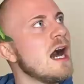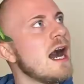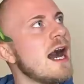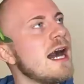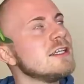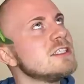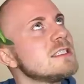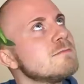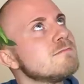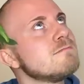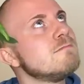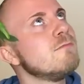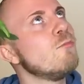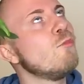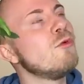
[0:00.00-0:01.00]
I just
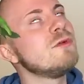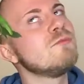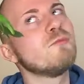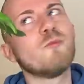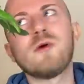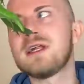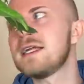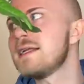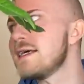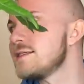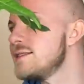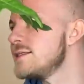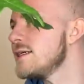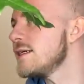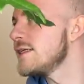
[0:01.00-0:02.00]
wouldn't want it
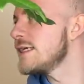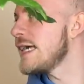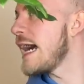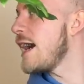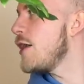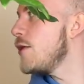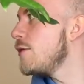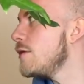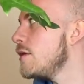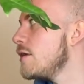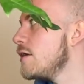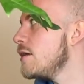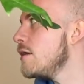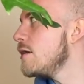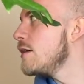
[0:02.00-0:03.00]
necessarily out
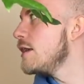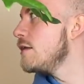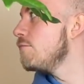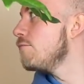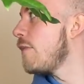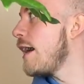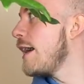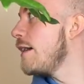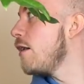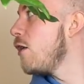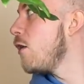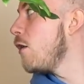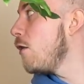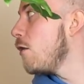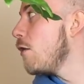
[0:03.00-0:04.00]
in my
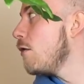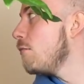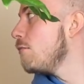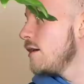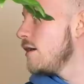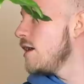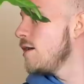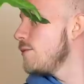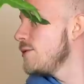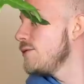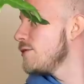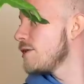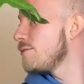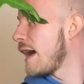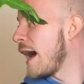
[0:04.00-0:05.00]
home. It wouldn't
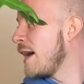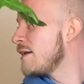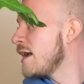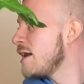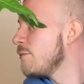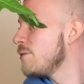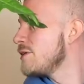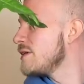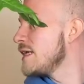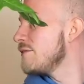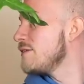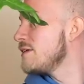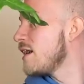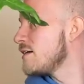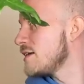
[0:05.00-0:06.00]
look bad, and it wouldn't
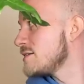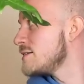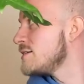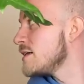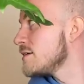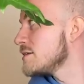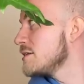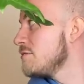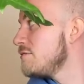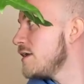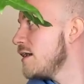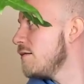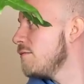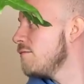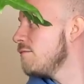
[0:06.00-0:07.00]
even not necessarily
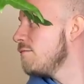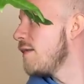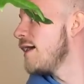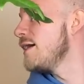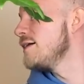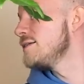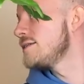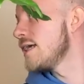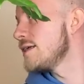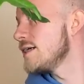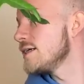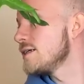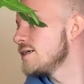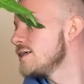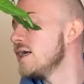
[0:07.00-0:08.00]
fit my aesthetic.